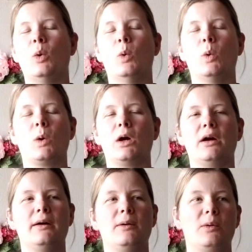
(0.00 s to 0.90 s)

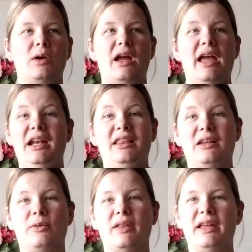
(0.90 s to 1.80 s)
or
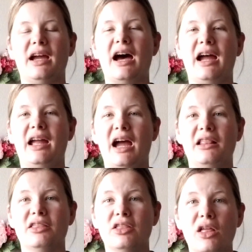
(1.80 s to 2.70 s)
anything really.
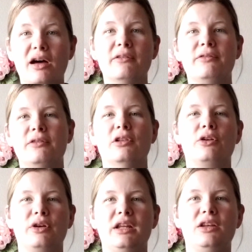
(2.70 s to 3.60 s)
I love
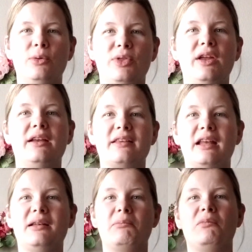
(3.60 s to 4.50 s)
learning new things
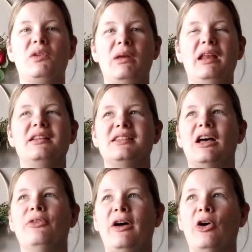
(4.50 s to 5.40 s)
and
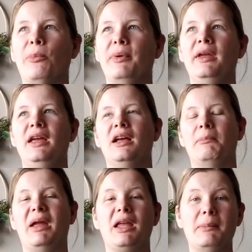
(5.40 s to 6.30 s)
self-help,
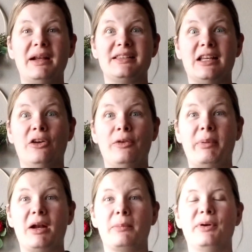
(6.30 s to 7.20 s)
making myself a
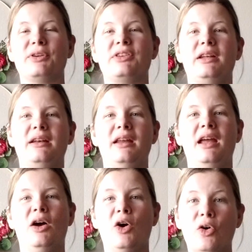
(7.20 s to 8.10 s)
better person,
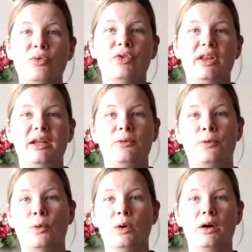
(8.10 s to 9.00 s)
hopefully
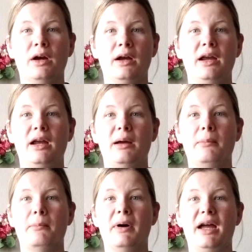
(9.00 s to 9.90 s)
for
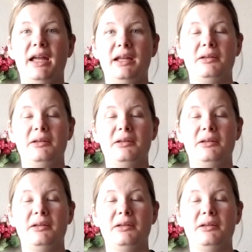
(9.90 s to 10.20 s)
myself,